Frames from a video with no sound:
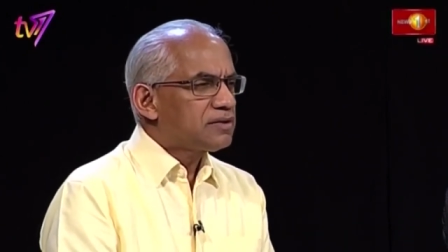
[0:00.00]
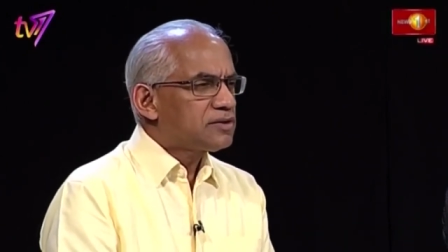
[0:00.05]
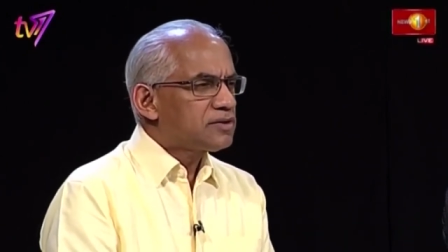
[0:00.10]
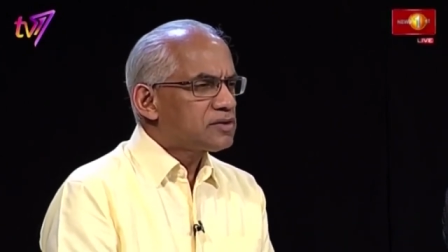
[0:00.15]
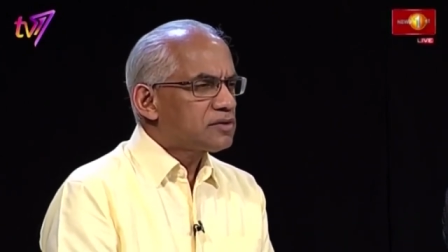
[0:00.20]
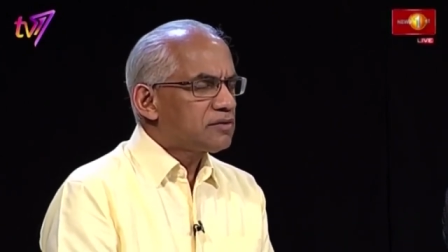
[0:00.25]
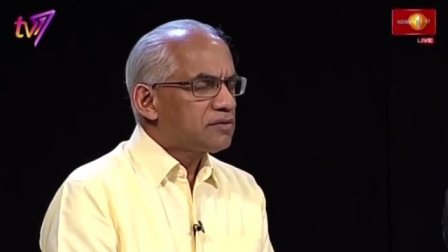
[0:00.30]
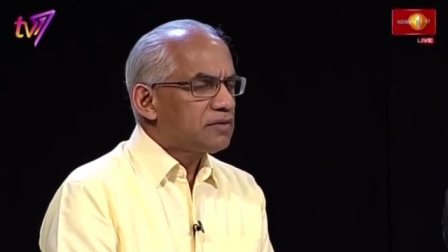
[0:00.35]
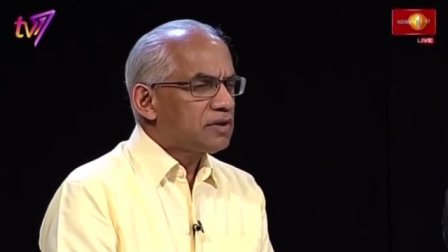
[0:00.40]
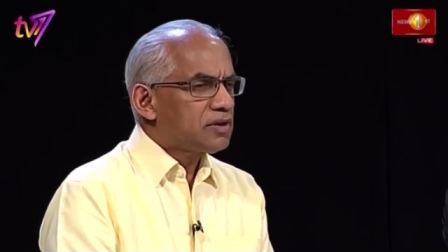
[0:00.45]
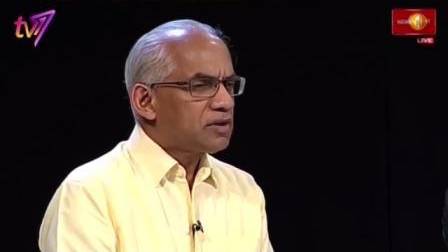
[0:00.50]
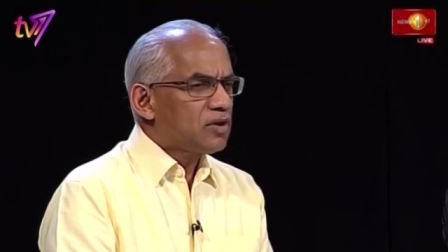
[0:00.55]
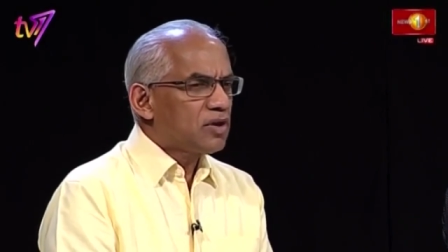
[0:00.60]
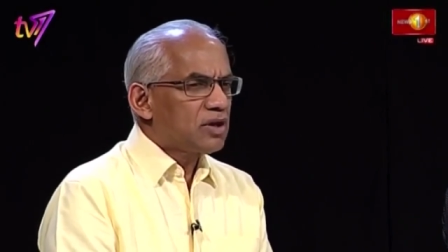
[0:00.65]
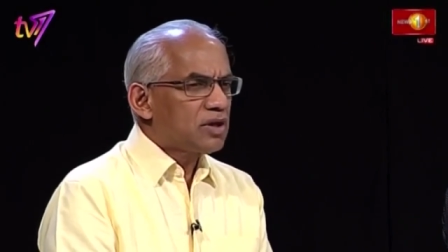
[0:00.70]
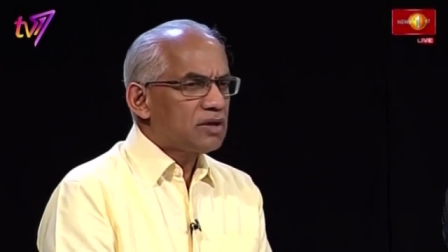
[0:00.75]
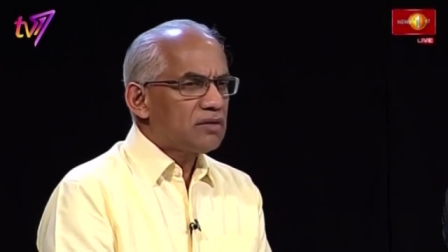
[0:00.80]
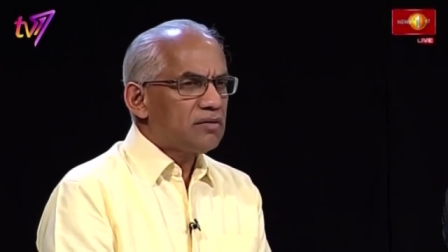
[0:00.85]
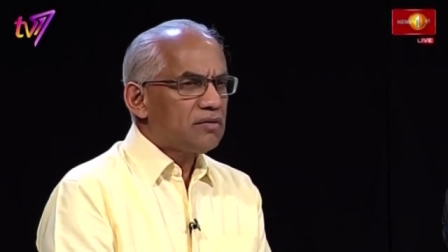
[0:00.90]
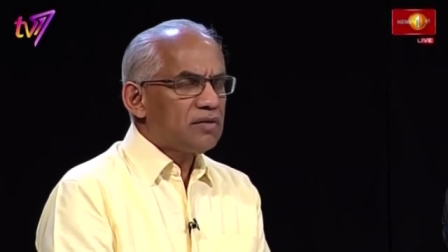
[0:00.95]
So we
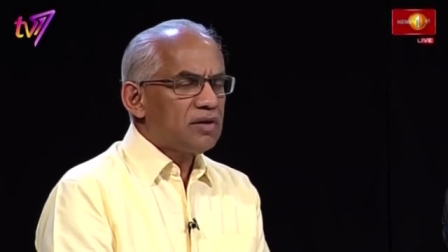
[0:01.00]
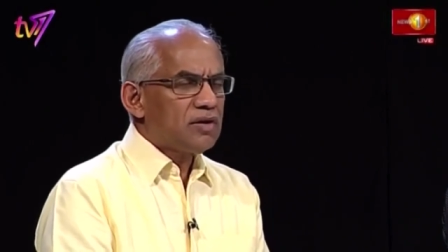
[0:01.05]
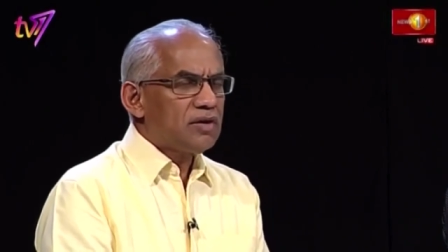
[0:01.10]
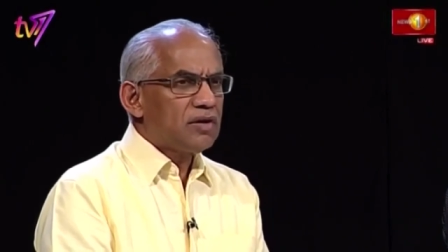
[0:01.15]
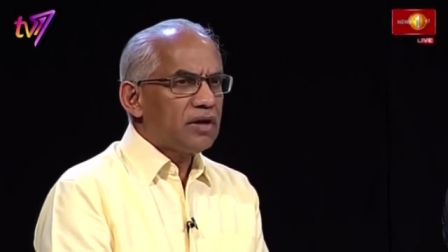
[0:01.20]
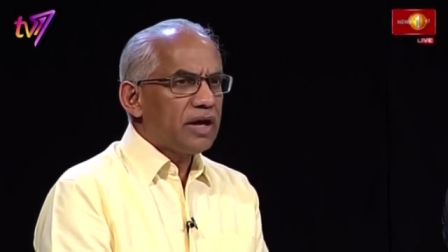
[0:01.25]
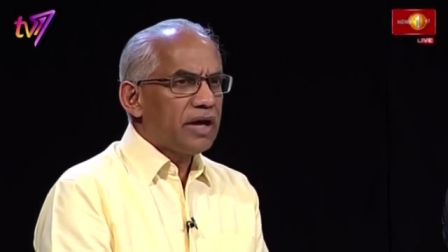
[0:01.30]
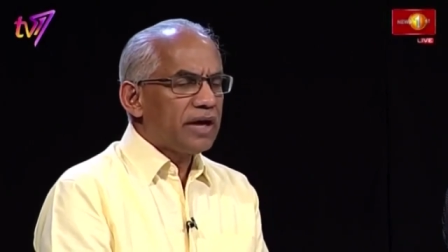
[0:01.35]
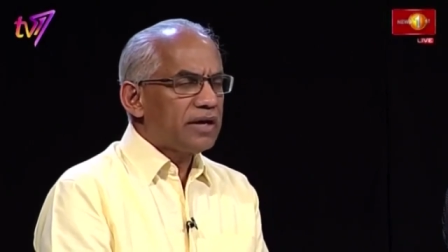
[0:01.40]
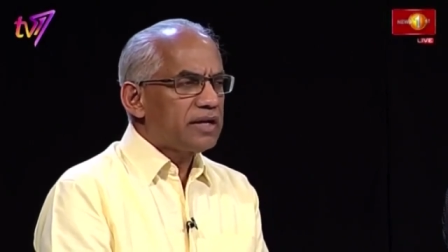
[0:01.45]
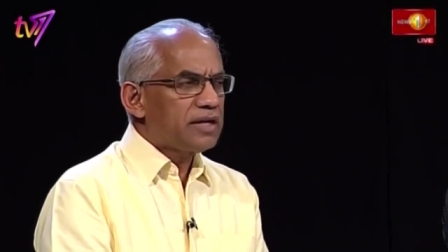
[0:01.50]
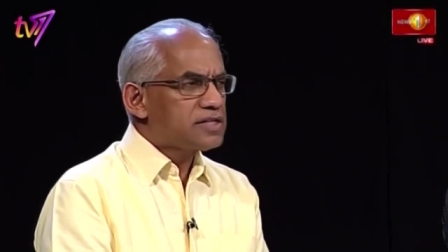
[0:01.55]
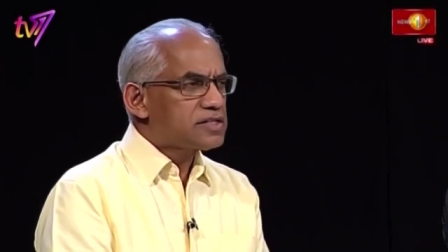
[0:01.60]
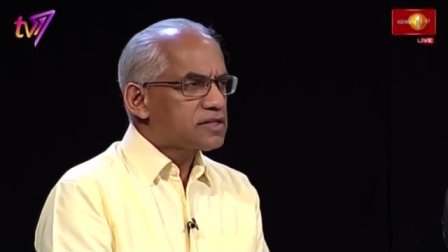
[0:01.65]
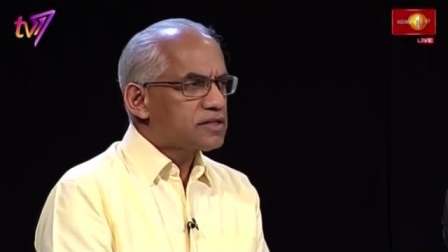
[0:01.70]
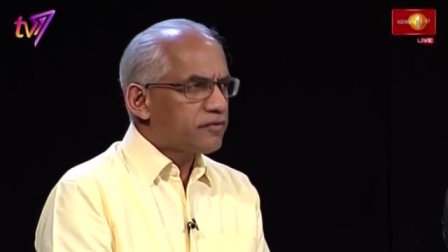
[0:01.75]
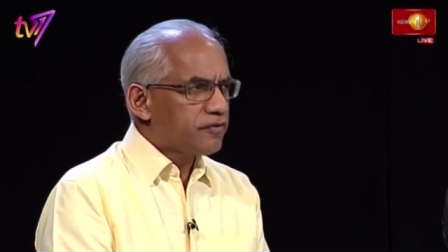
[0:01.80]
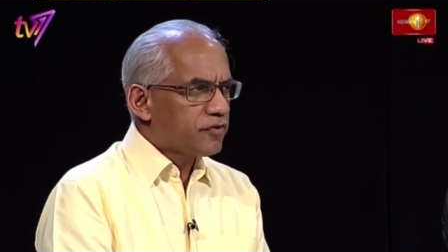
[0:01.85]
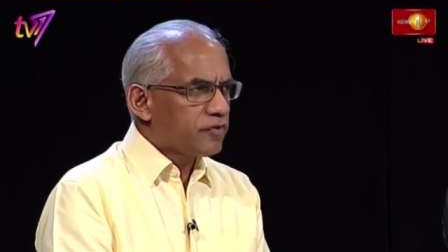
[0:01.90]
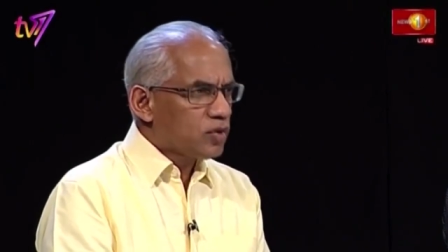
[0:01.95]
thought, you know, at
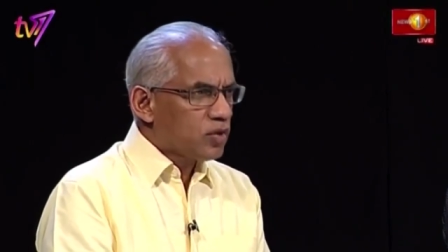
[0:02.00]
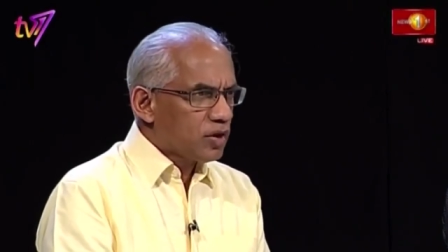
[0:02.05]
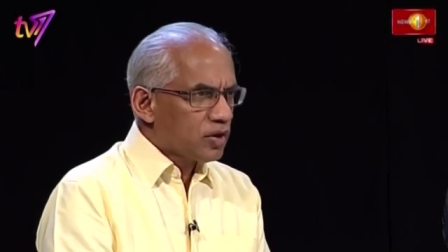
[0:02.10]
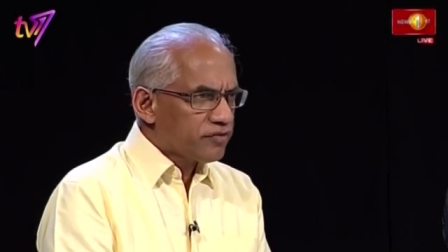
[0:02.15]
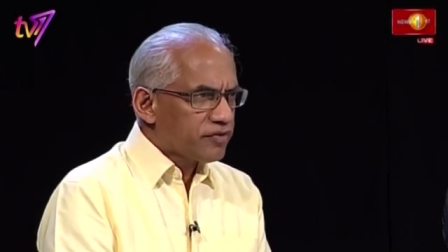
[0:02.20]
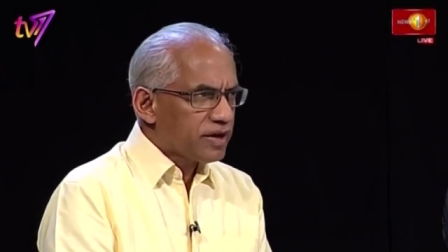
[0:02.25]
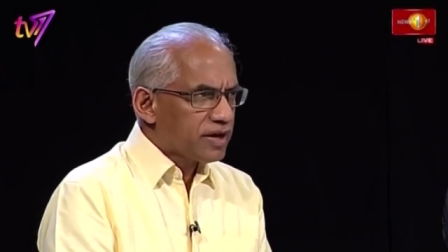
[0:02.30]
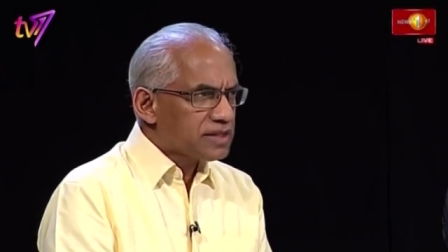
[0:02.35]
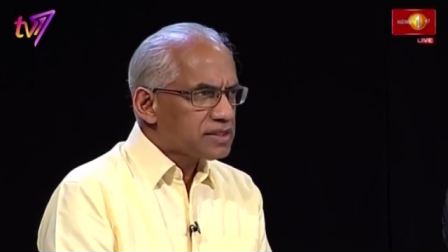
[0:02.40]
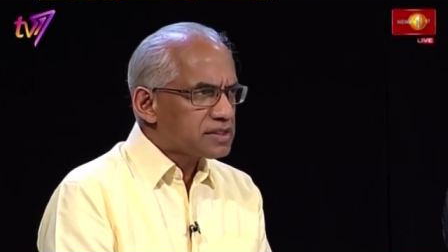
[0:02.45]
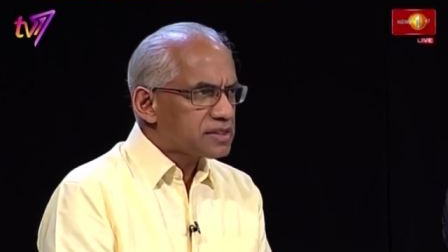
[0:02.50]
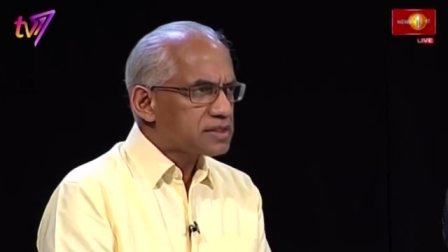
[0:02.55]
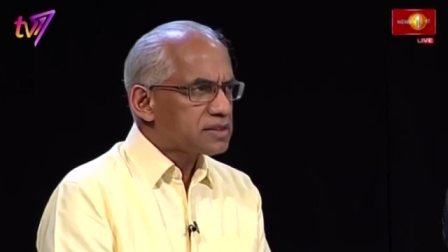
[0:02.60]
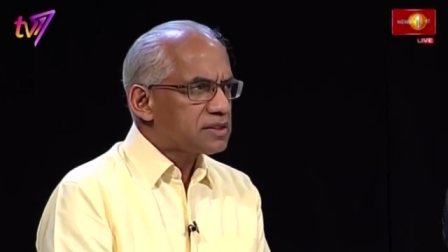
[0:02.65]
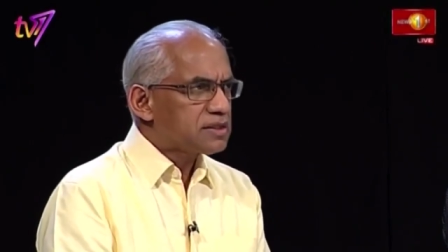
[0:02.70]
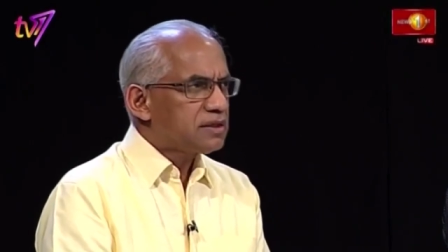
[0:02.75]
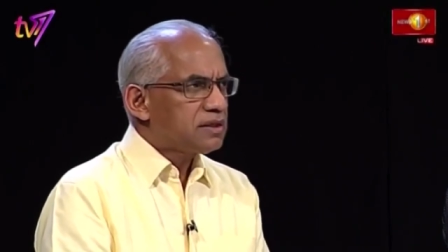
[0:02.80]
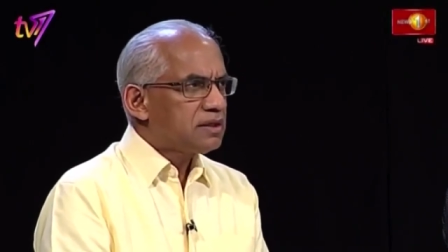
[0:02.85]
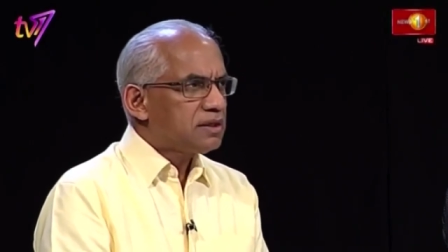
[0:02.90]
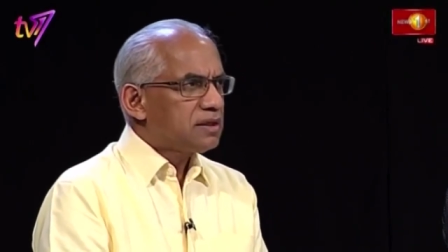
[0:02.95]
least a few of us,